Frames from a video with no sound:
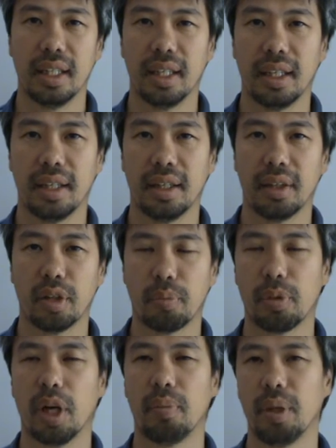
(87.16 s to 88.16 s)
Uh, the
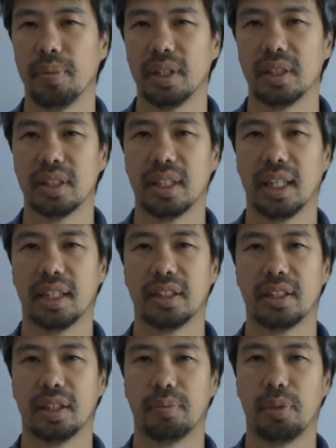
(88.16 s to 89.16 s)
problem is
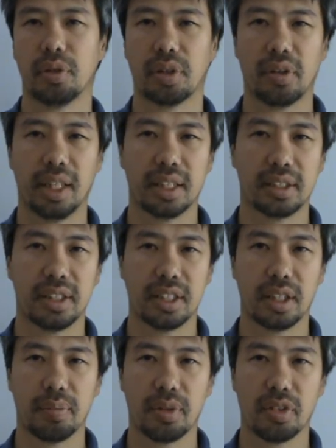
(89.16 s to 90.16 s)
that a bureaucratic
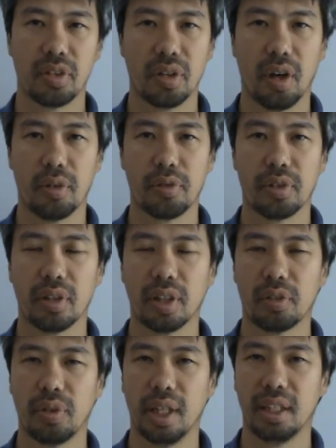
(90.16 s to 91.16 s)
system is often
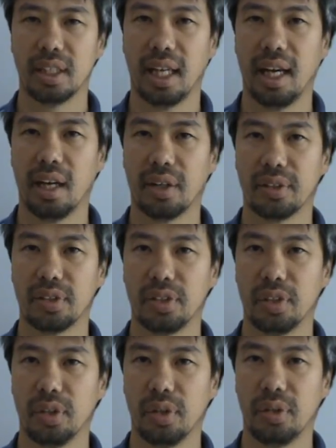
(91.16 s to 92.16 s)
not really tailored
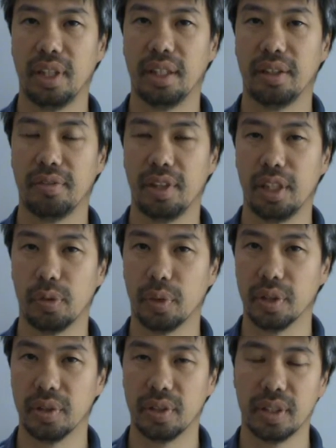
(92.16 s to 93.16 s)
to the
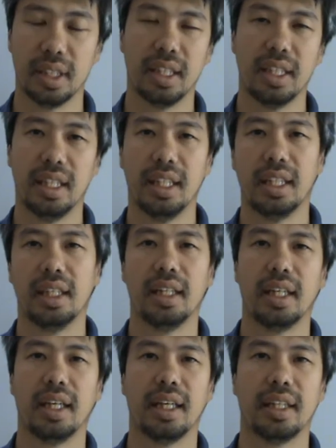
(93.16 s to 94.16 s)
individual
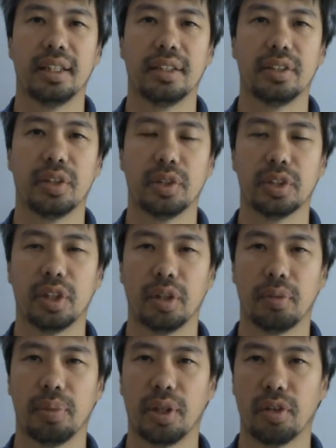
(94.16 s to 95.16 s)
and also
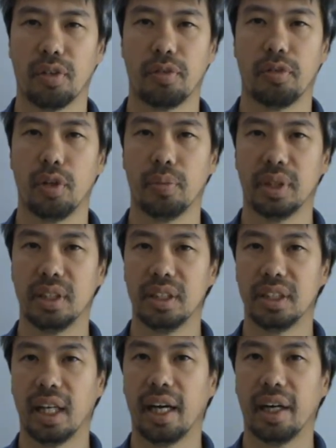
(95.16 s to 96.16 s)
because of human
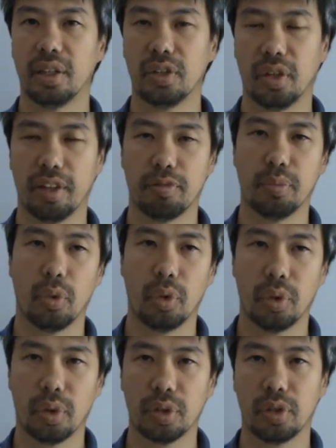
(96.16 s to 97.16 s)
desire to have
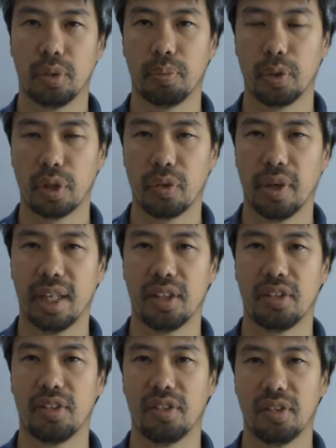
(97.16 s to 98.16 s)
more, to
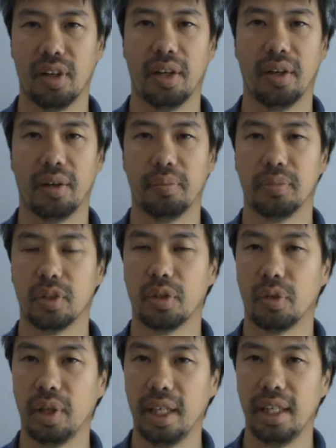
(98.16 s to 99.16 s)
progress, uh,
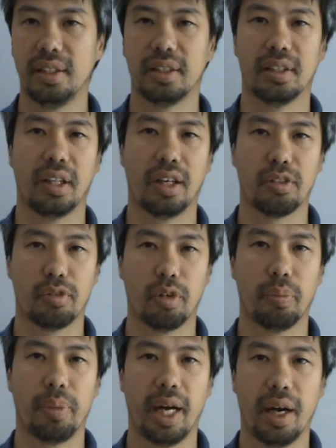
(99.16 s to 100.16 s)
greed, lust for
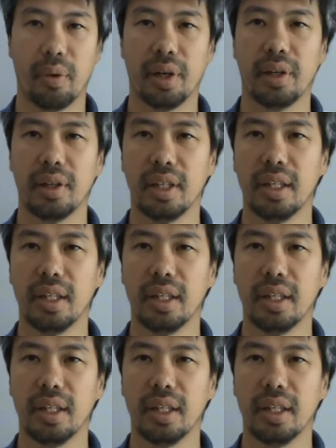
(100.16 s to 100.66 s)
power,